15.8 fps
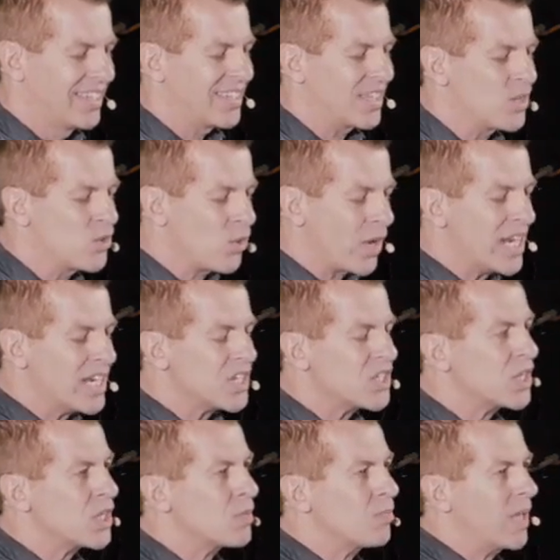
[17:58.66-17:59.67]
The
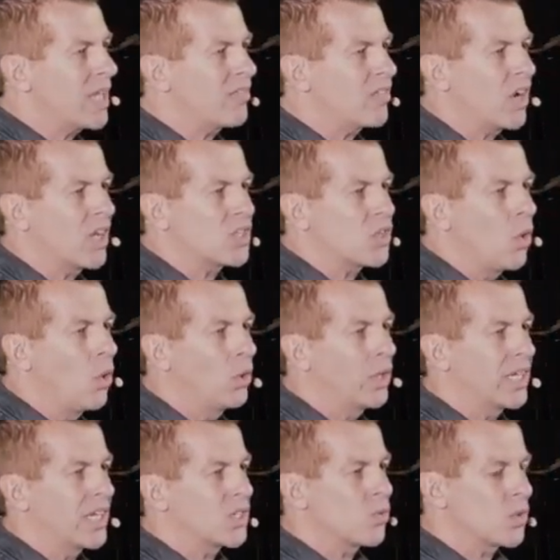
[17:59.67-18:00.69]
greatest display of God's
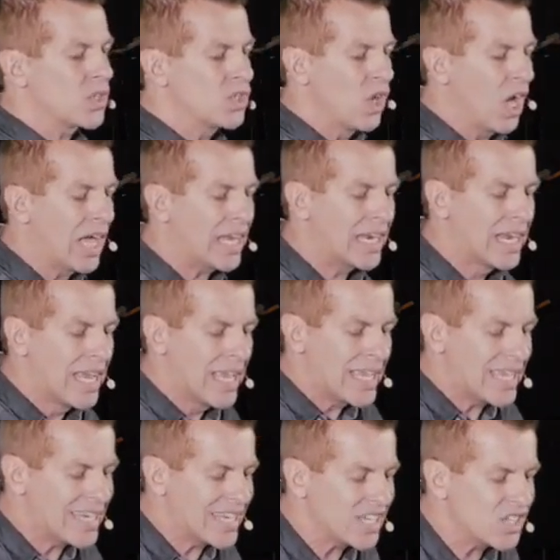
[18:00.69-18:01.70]
holiness was not
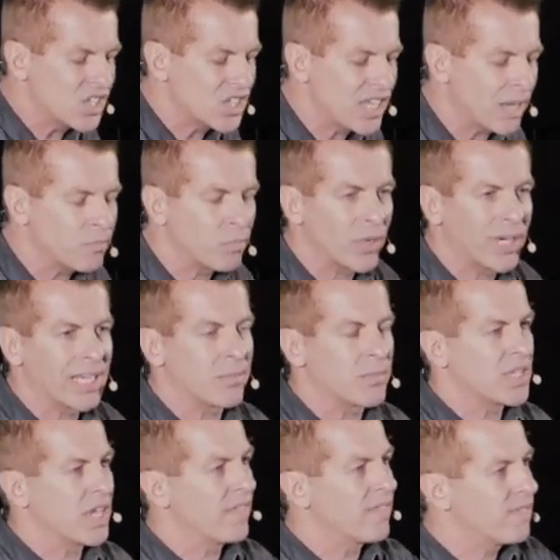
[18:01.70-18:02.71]
in his separating
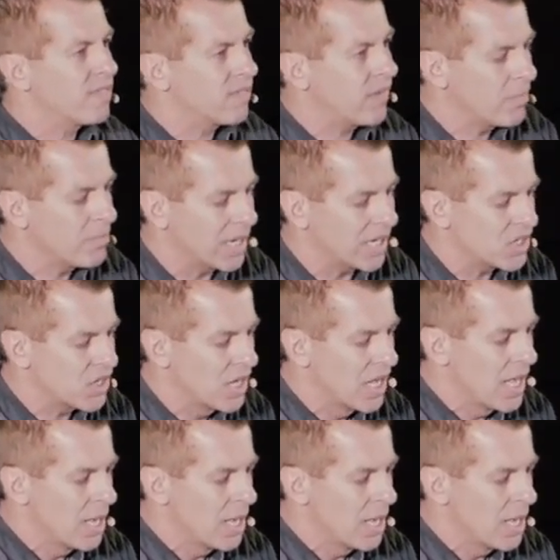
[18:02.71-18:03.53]
himself from us,